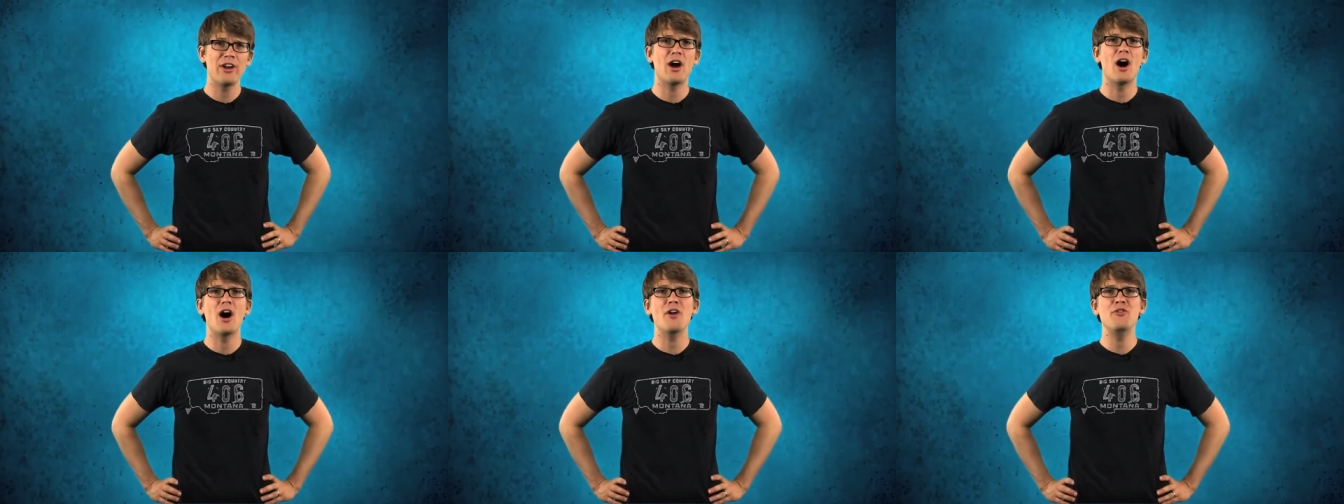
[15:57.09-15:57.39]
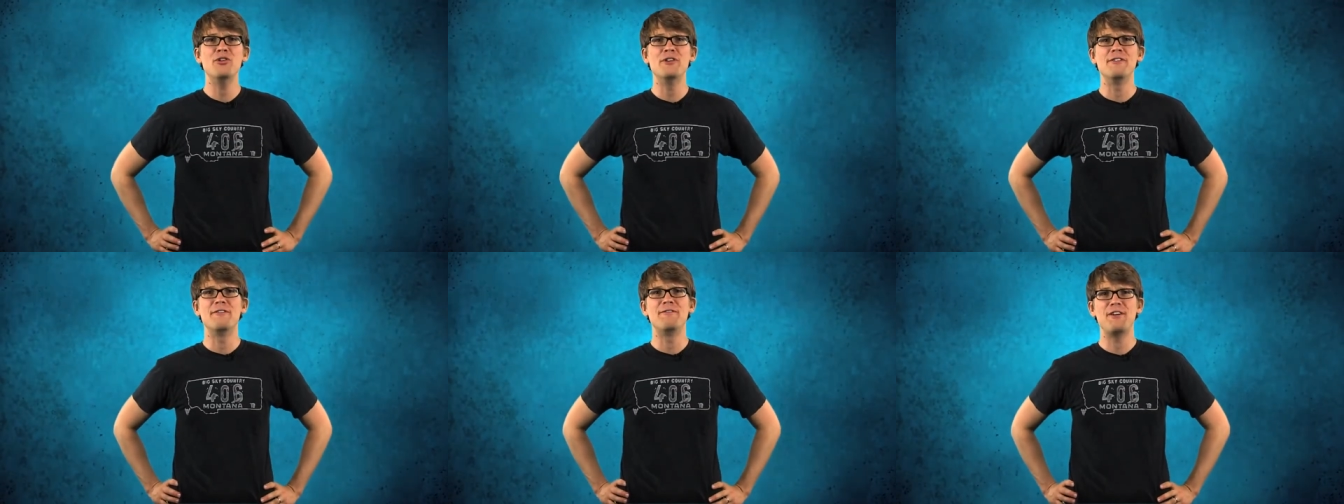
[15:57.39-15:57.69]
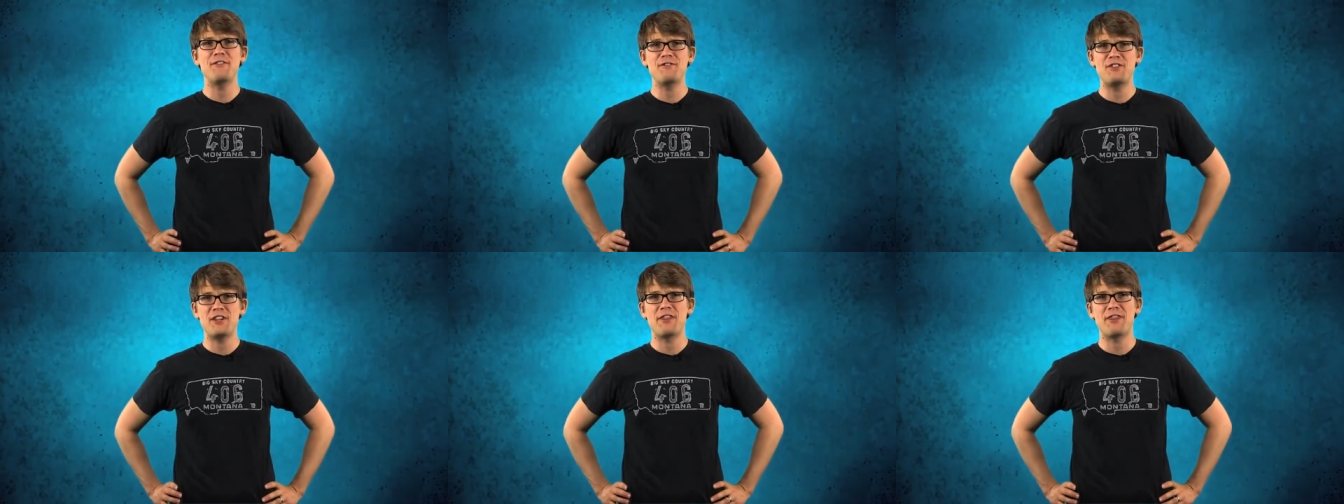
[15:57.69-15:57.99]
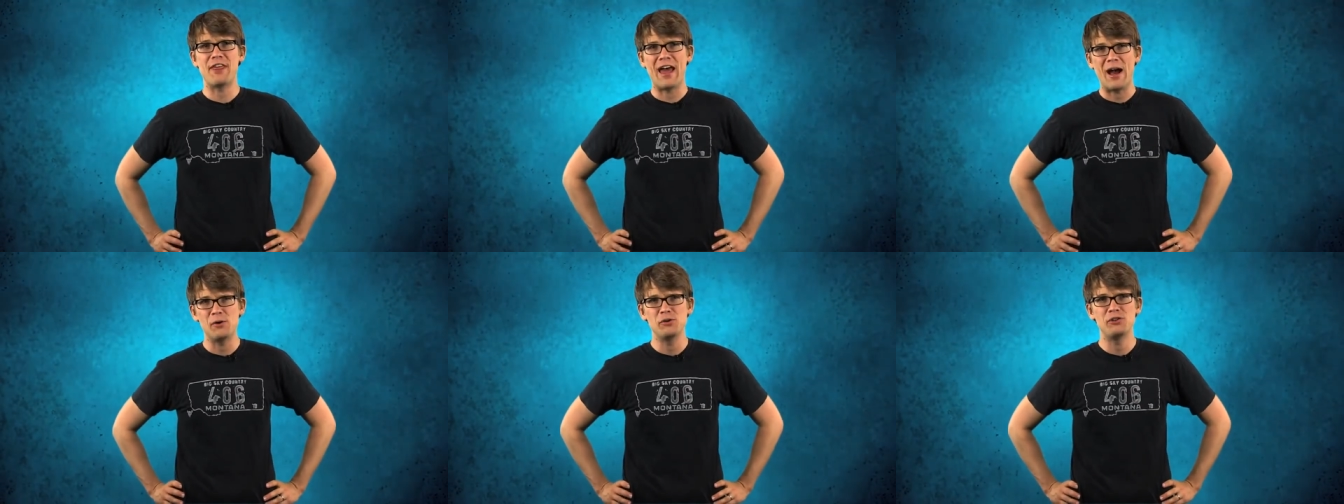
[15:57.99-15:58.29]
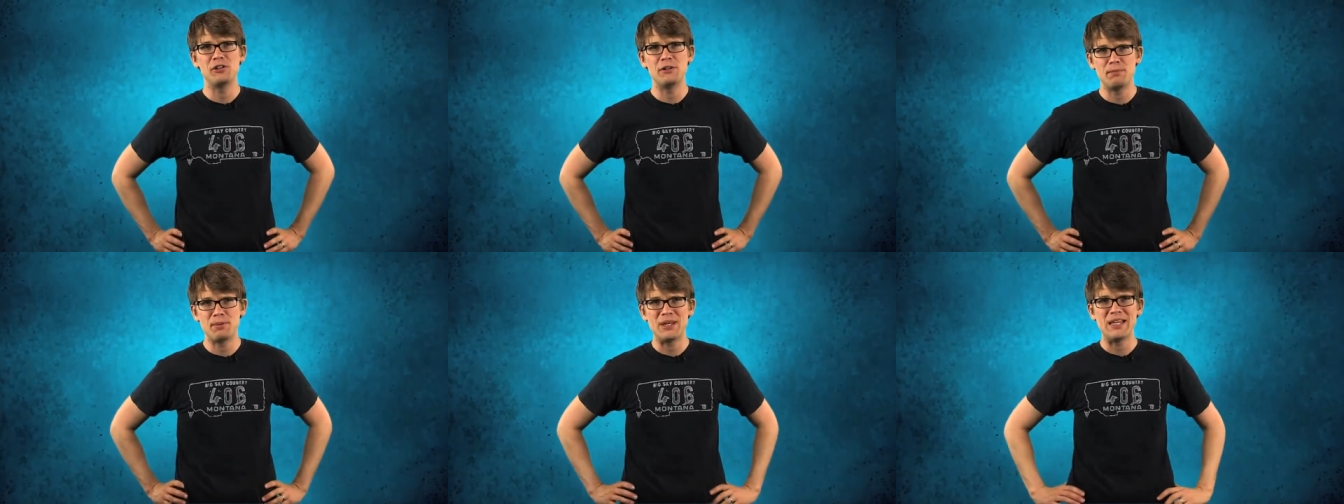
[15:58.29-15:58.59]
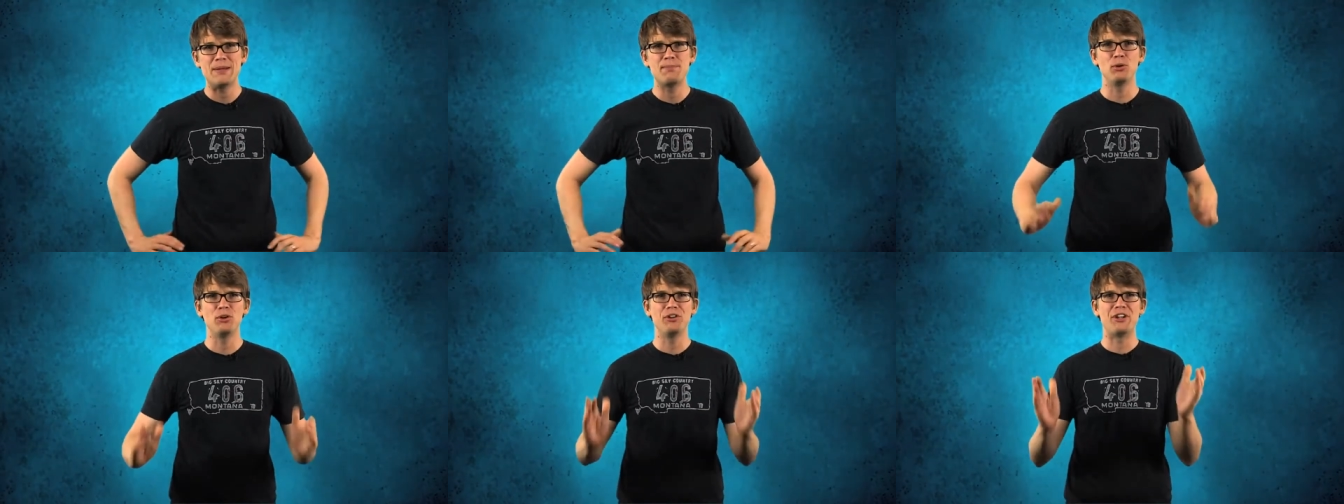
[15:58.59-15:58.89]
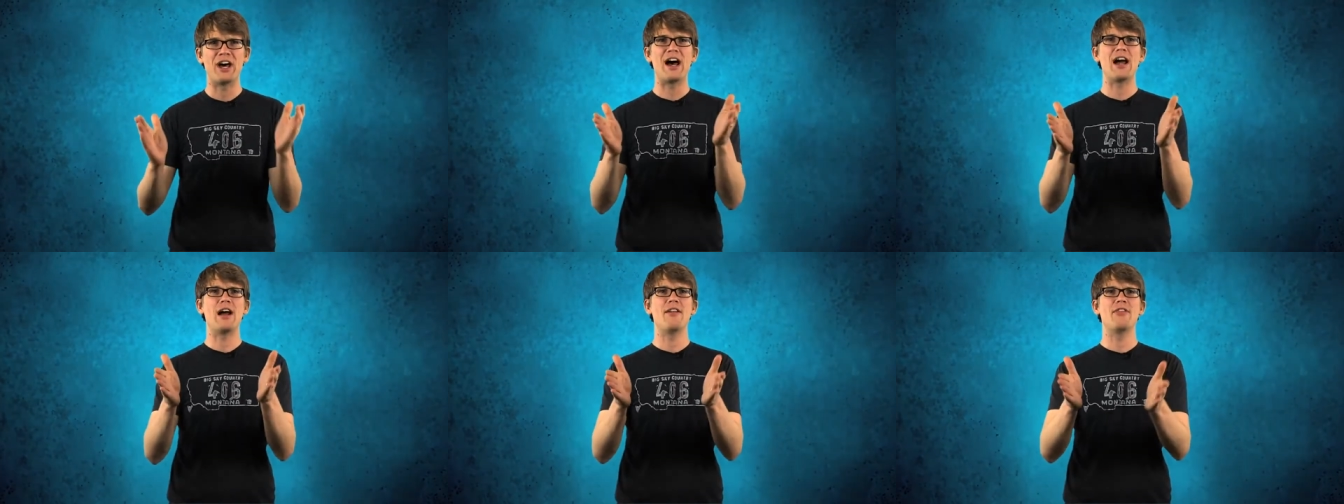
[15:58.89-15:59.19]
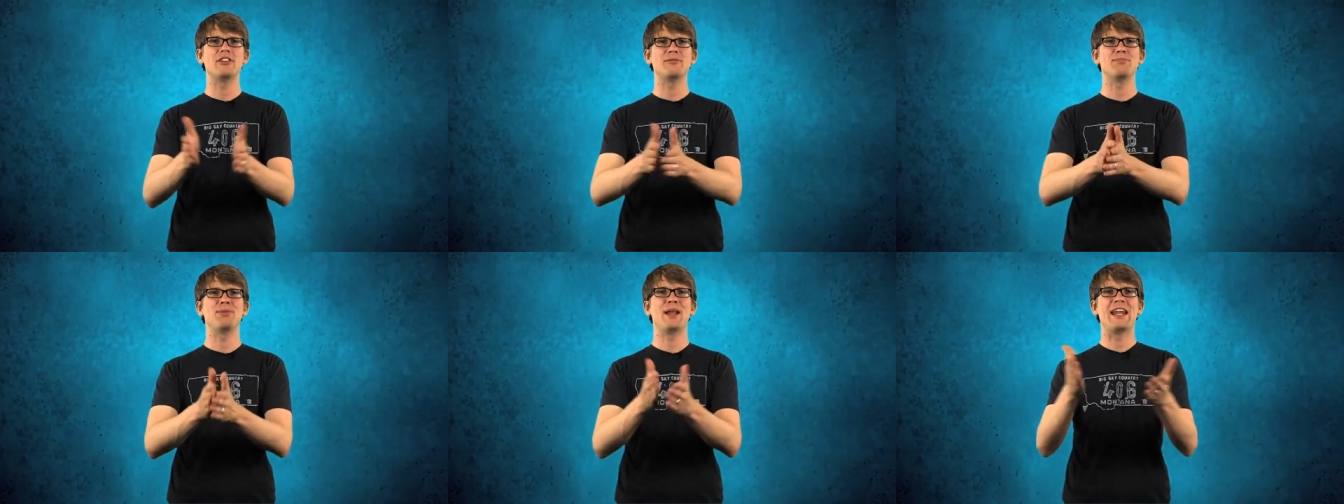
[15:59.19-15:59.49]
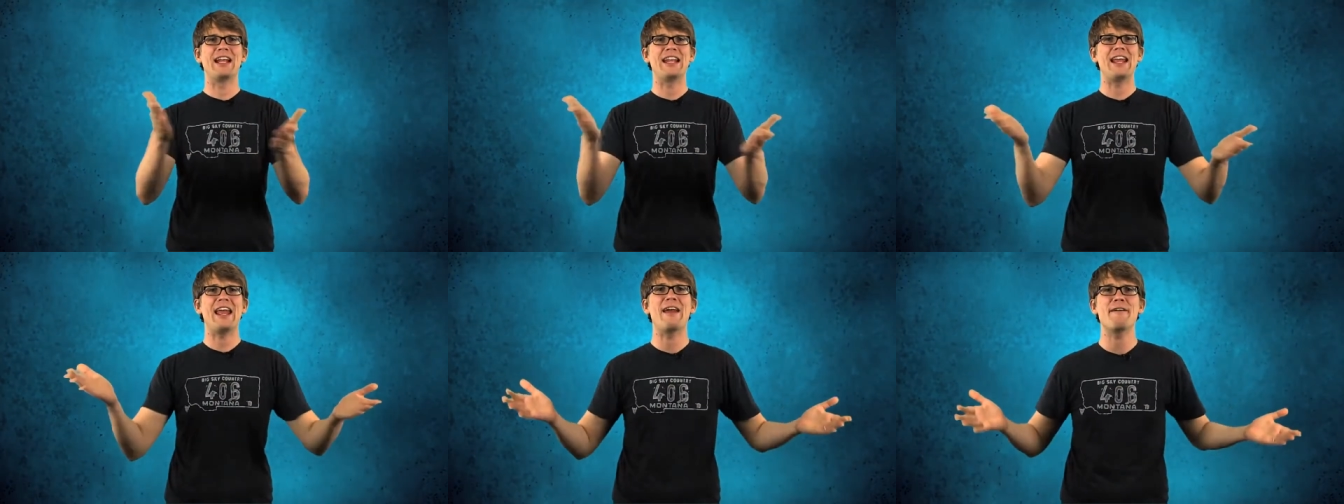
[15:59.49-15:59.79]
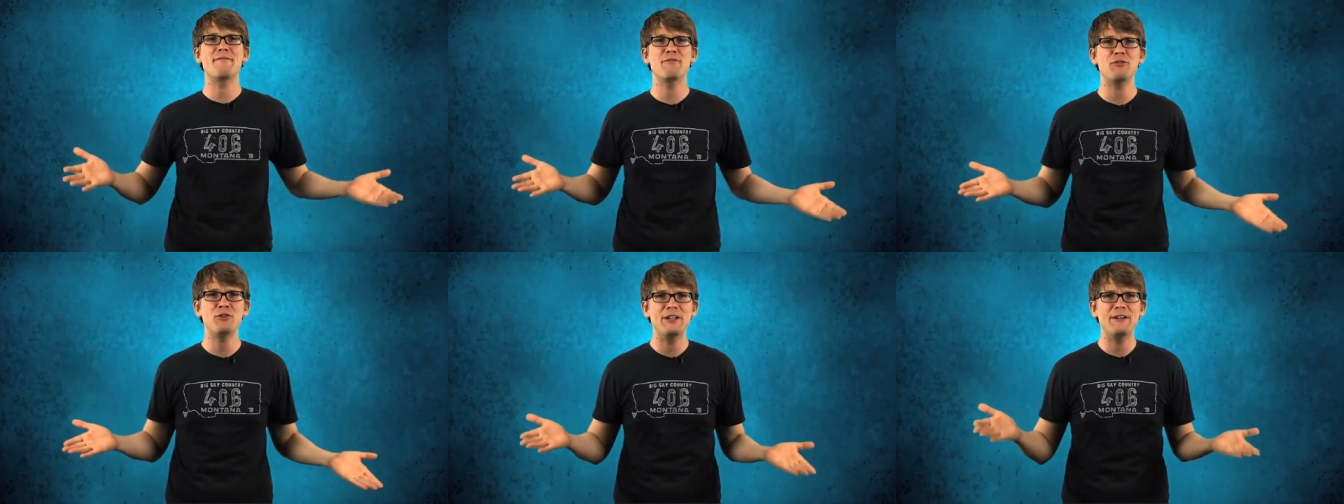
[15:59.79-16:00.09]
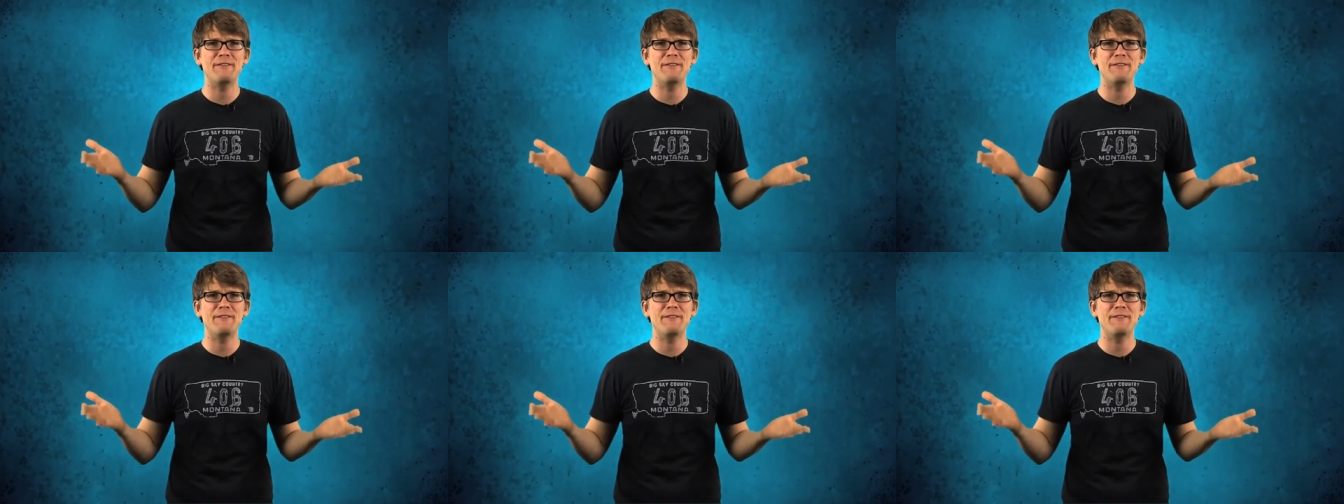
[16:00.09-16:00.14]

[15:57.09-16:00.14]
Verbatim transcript: 150,000 people die on this planet every